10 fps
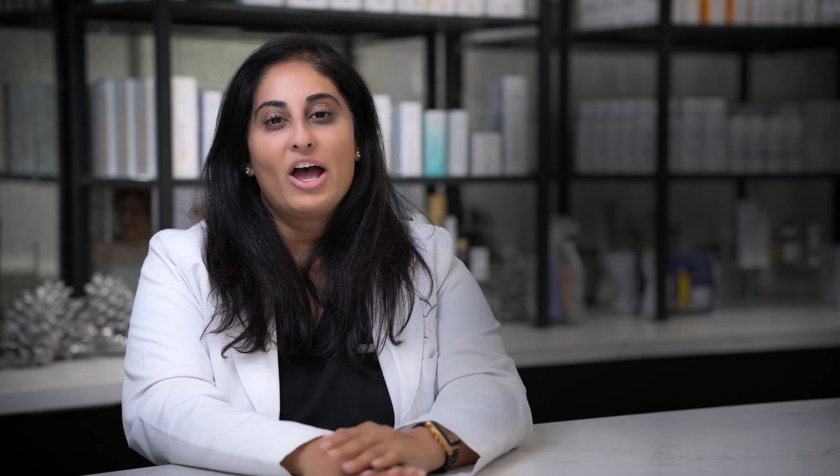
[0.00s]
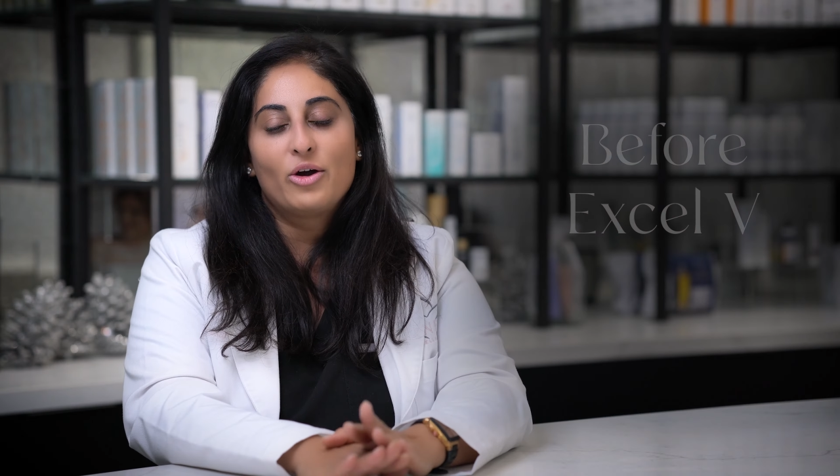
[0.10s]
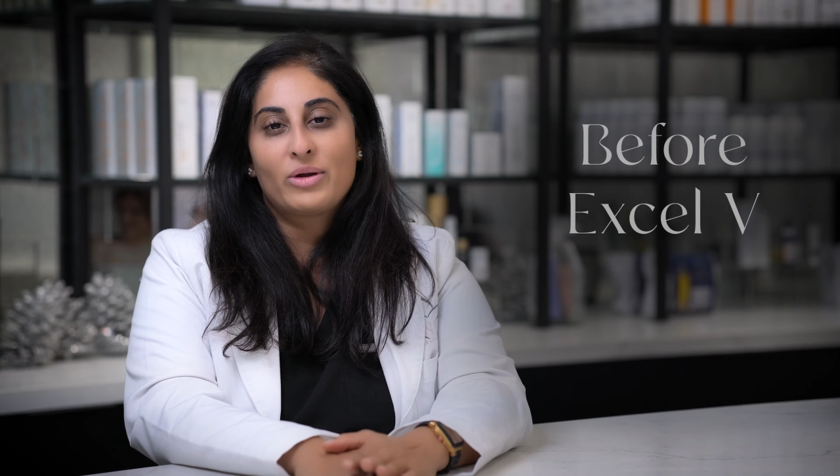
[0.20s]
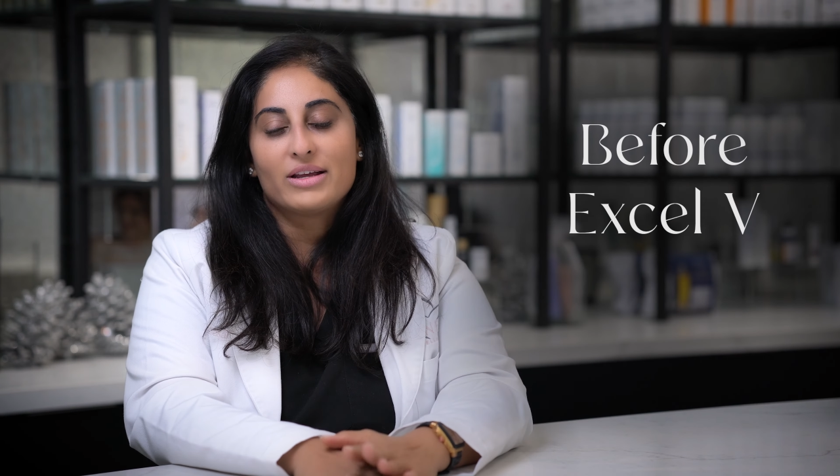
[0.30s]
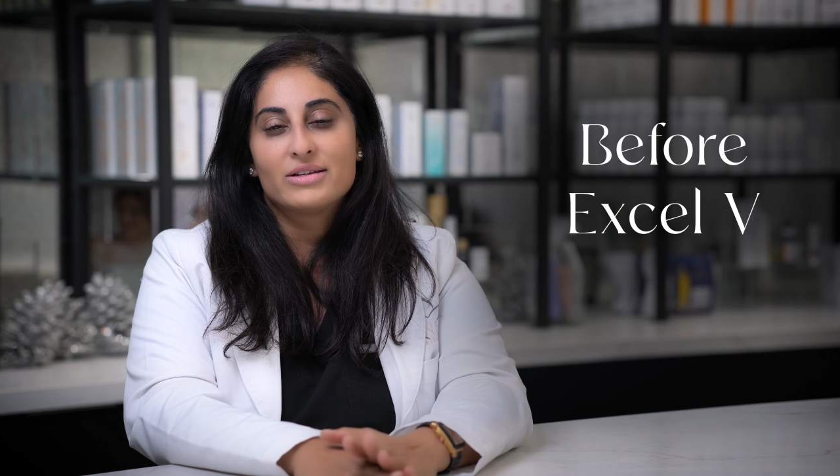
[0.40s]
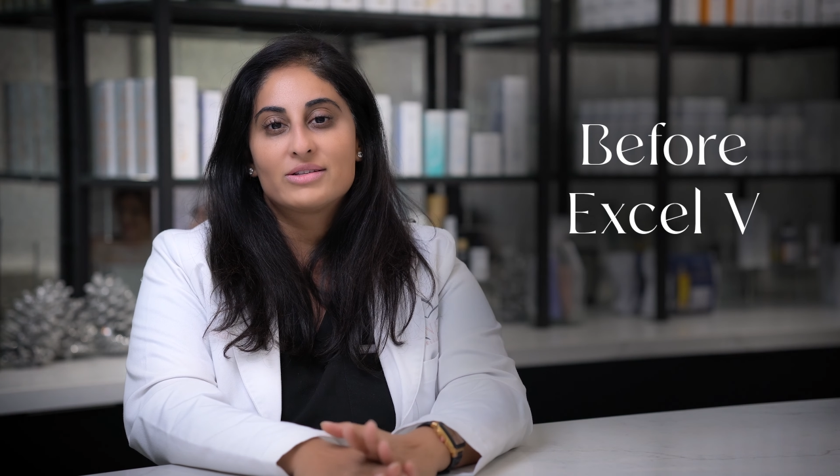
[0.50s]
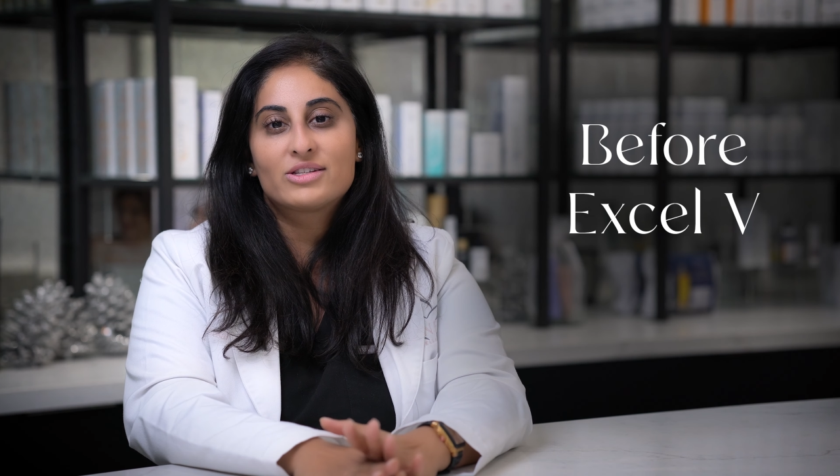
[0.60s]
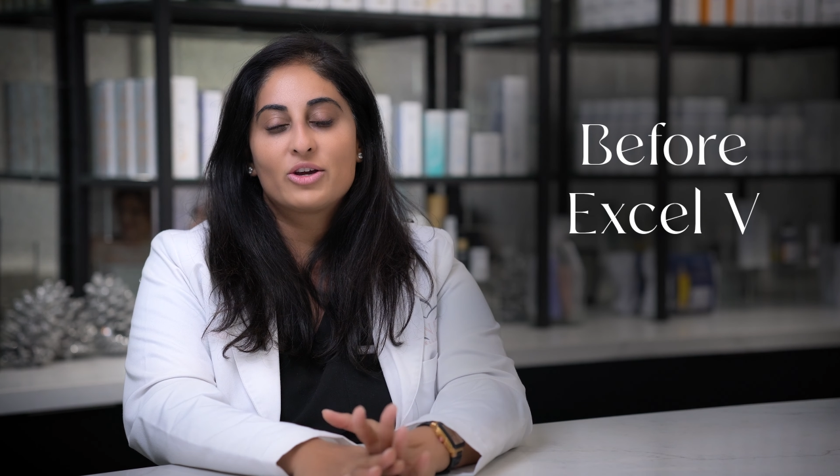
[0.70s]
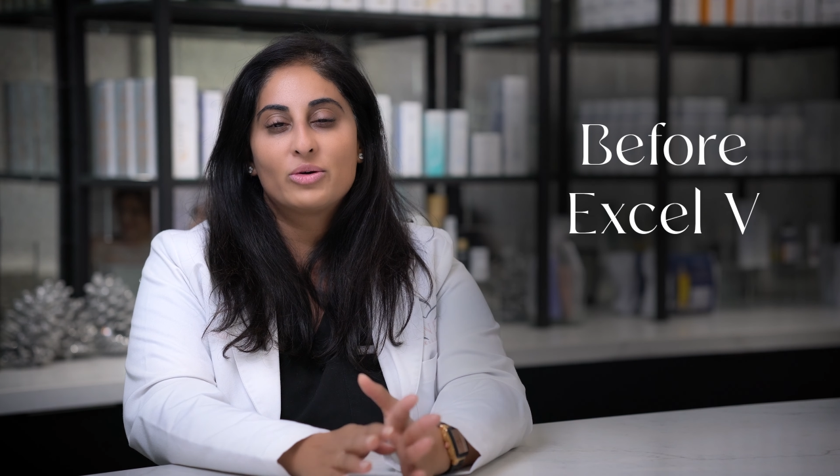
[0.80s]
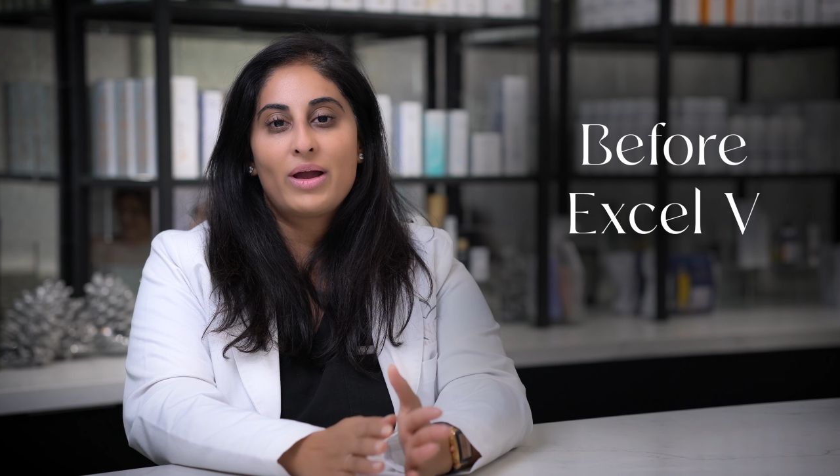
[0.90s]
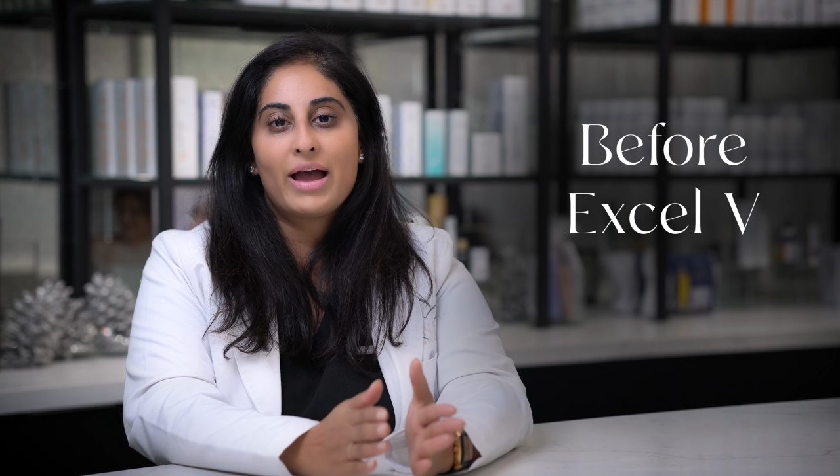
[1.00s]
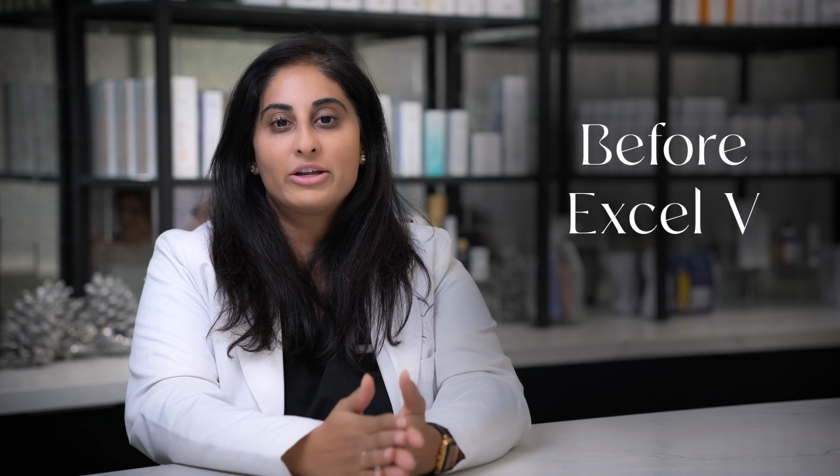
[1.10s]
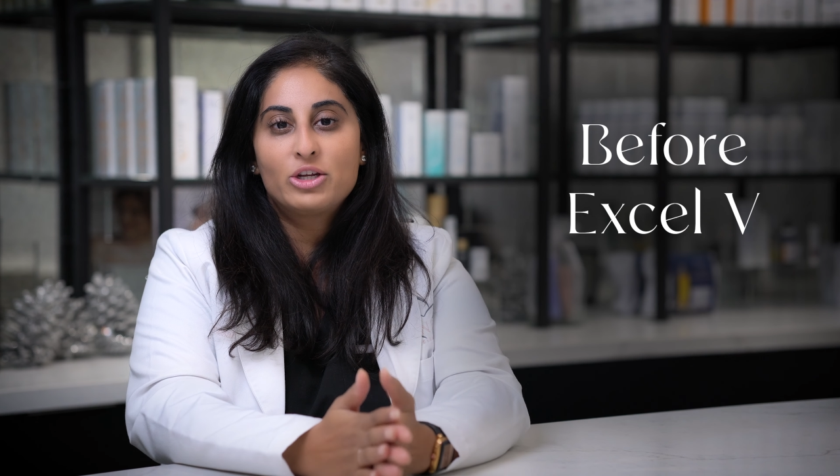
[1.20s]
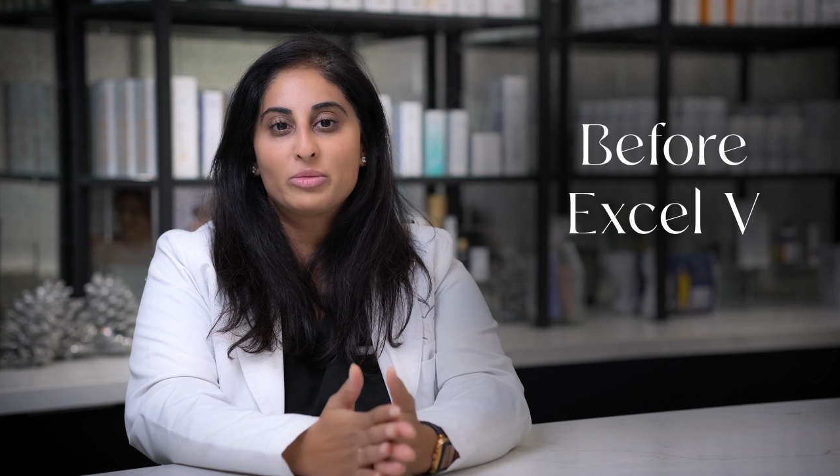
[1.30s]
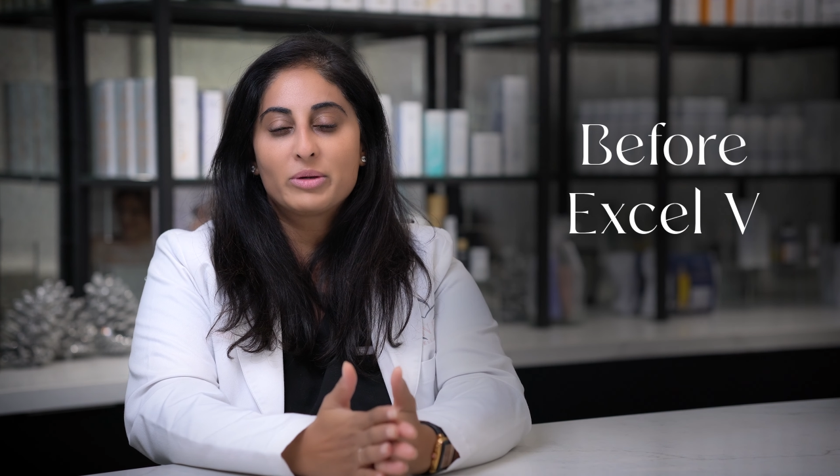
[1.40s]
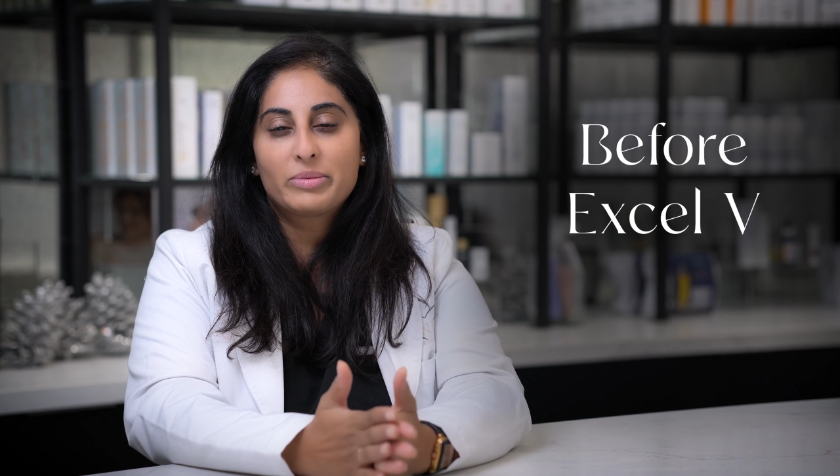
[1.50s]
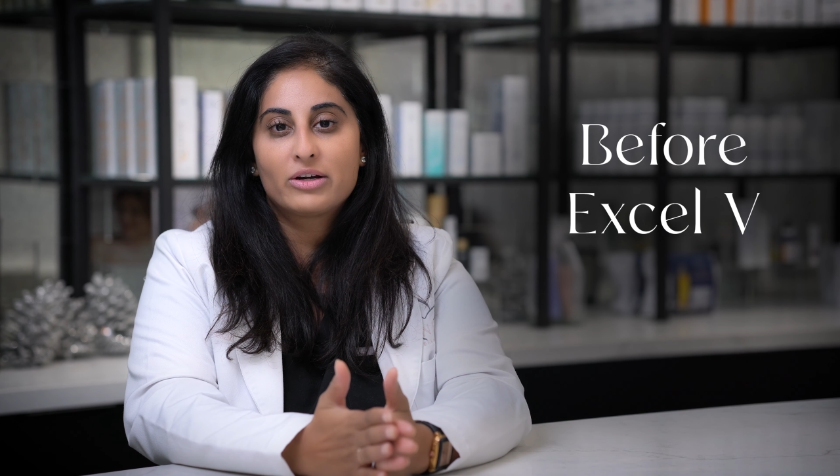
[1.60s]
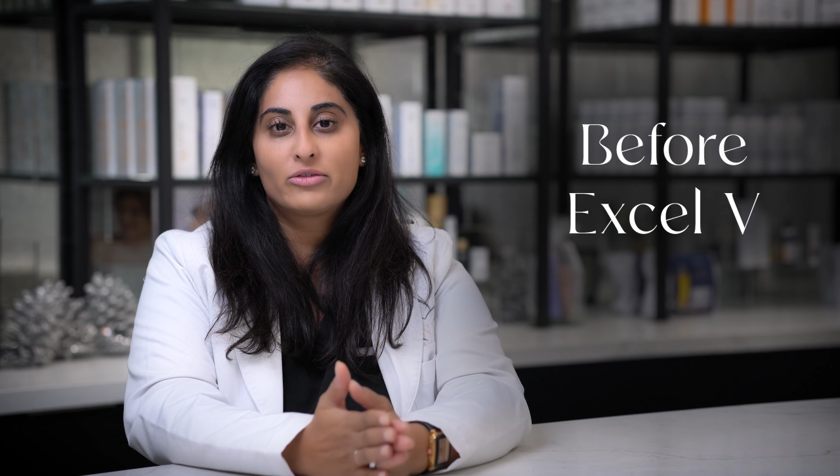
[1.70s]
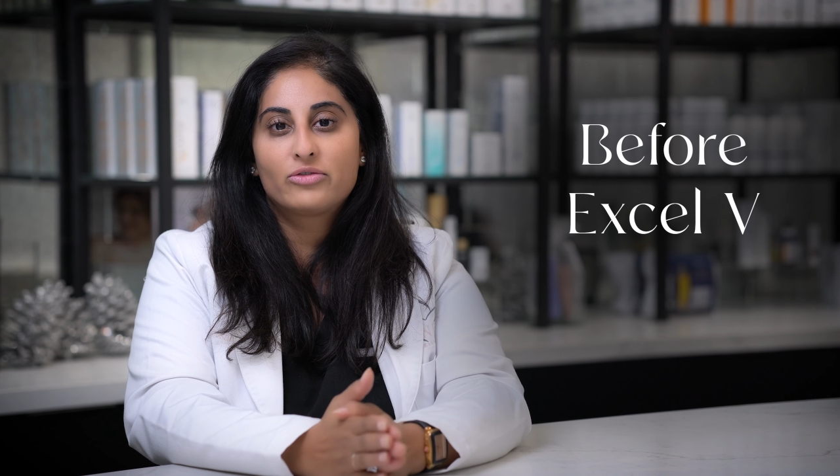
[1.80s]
Okay, so how do you prepare